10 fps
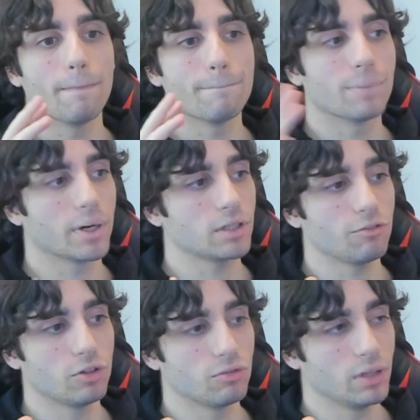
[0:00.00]
But
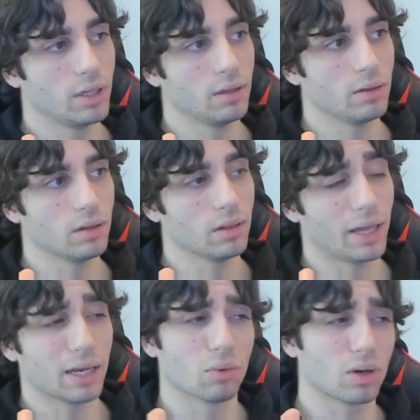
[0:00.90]
if you really
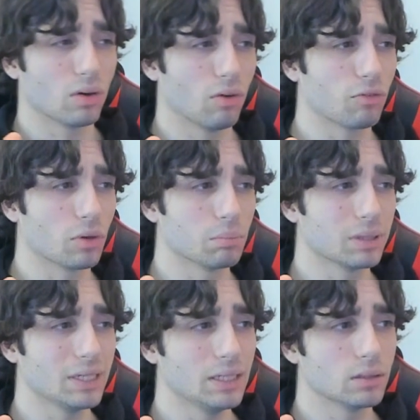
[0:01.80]
want to go for a
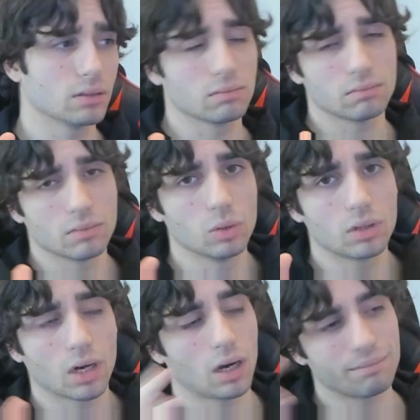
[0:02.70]
bleed
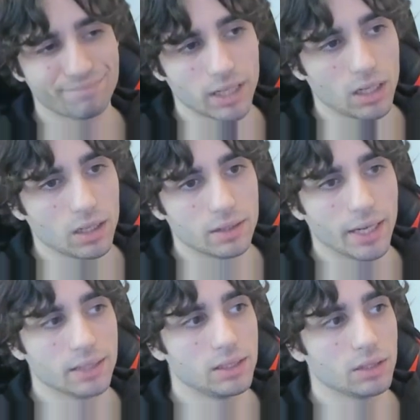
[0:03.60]
Luca,
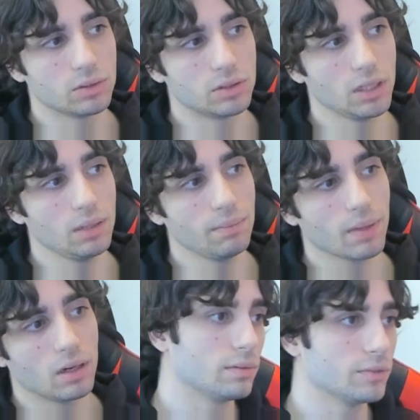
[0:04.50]
then DOT.
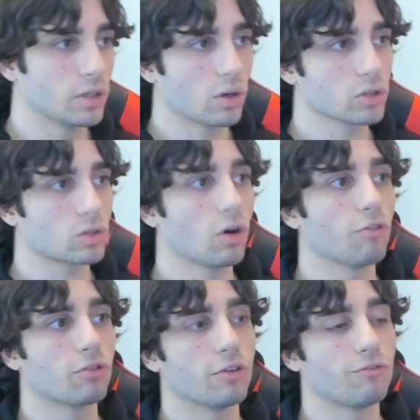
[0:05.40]
You can also go
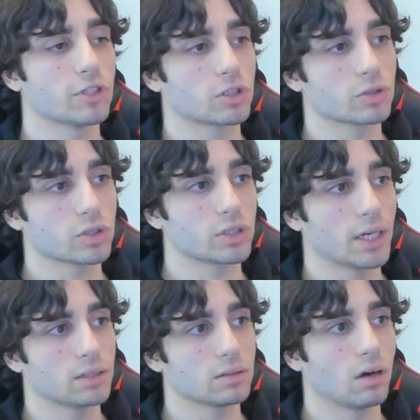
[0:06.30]
for the physical
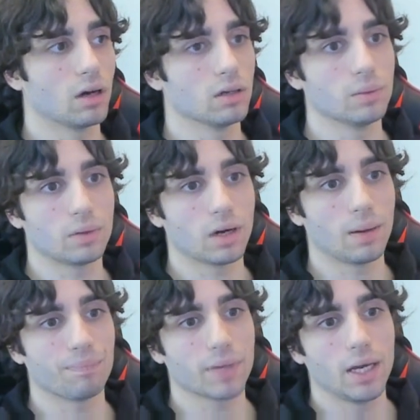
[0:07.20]
set on
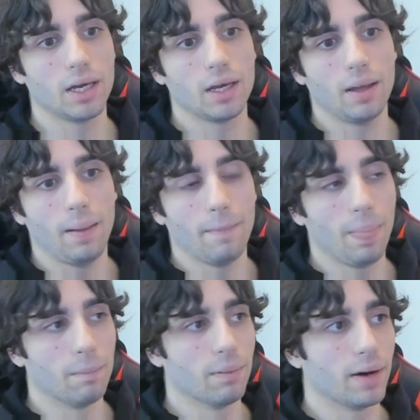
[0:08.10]
Luca.
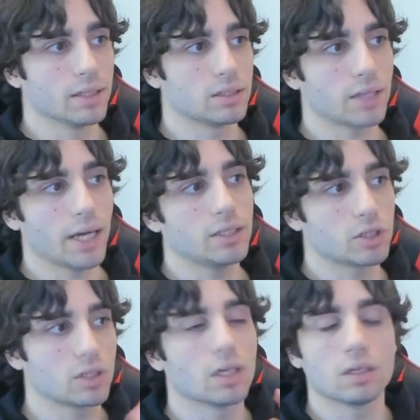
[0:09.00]
But I
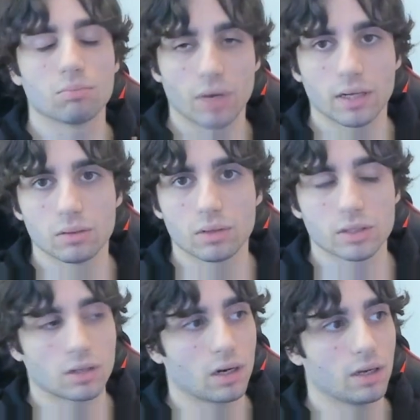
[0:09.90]
just think Break Luca
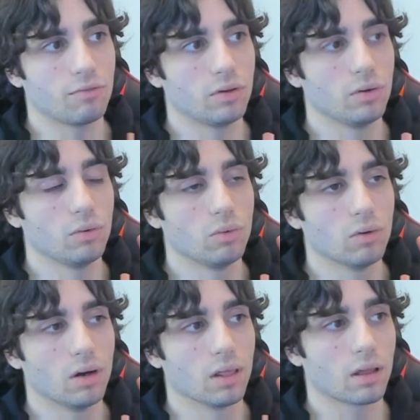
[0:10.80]
is gonna give you
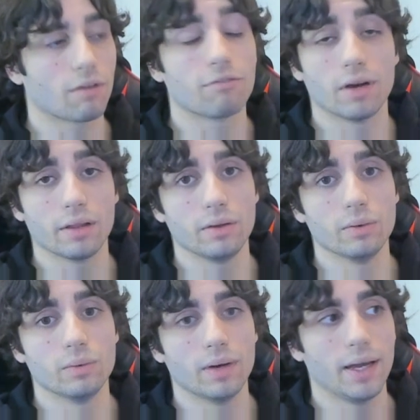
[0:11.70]
a lot of
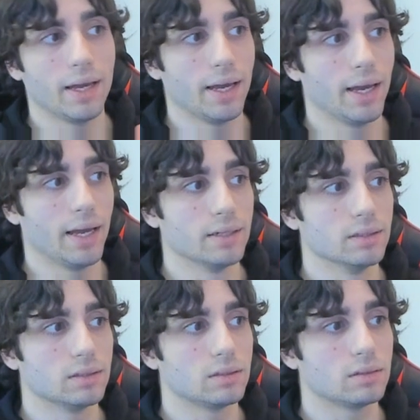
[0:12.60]
value,
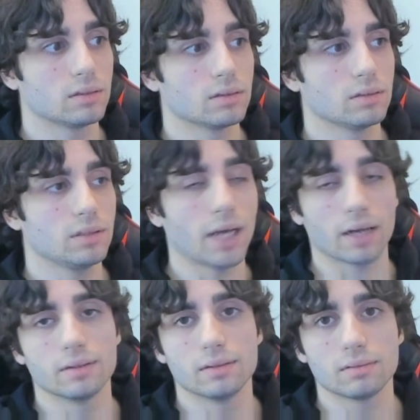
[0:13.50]
and yeah,
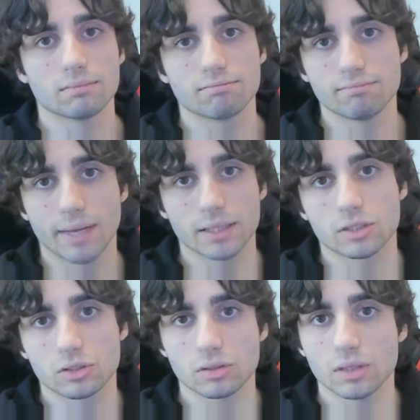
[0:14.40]

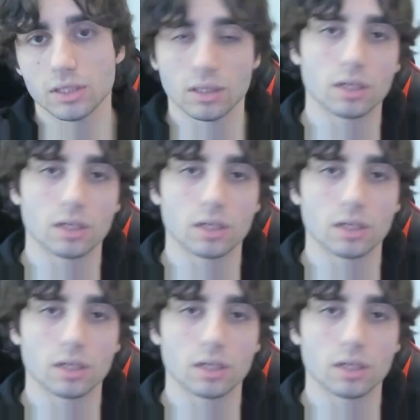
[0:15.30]
he's a little